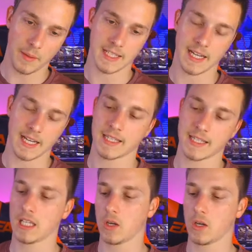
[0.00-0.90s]
Atilas.
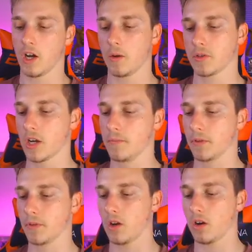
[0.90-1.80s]
Thank you, I hope so.
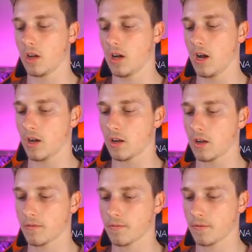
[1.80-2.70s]
Clock Arc.
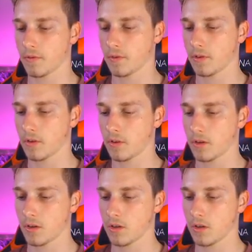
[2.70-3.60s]

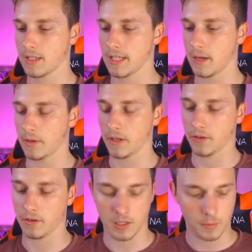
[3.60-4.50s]
ZW.
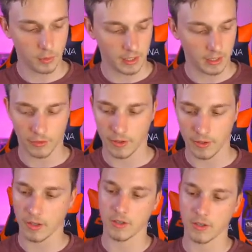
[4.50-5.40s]
He's pulled like three of
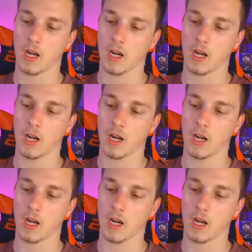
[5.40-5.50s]
those.